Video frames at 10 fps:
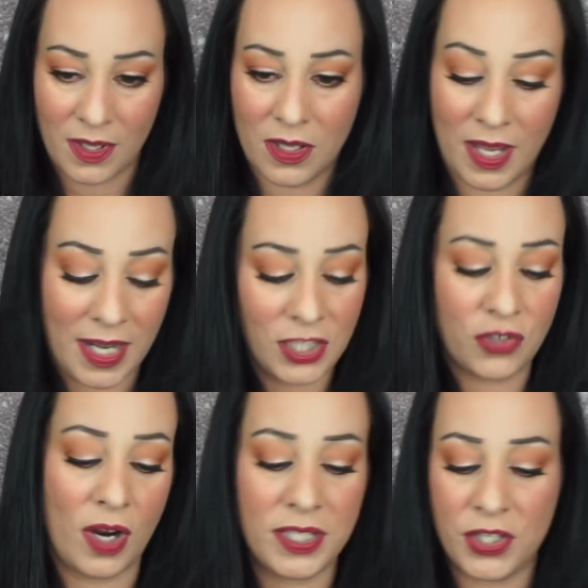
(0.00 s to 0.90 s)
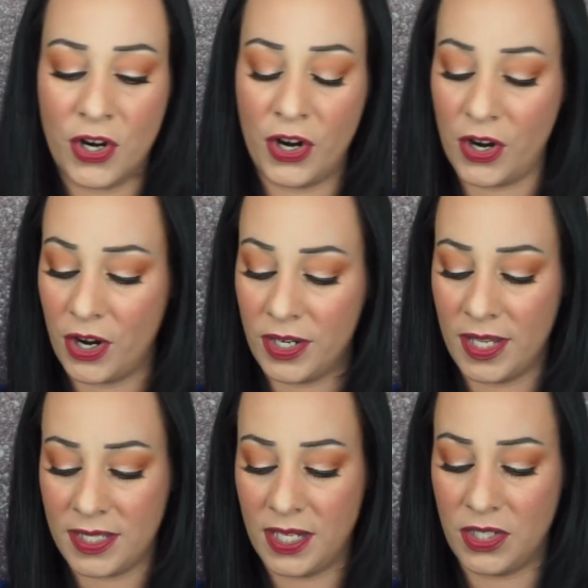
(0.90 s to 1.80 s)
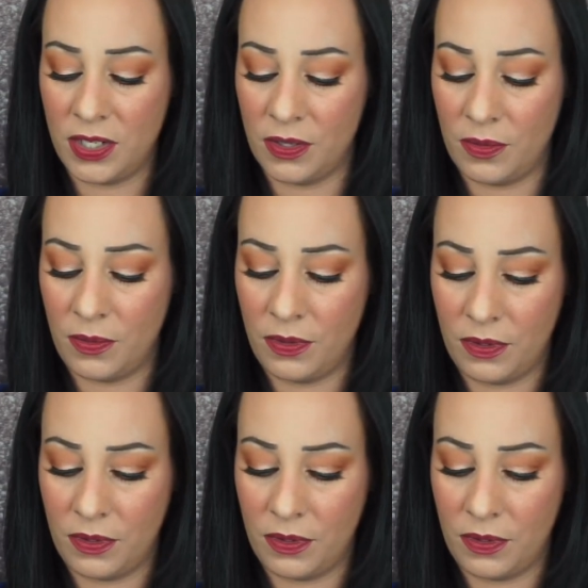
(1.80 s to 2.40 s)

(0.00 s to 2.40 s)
And I trust her. Yes, I do.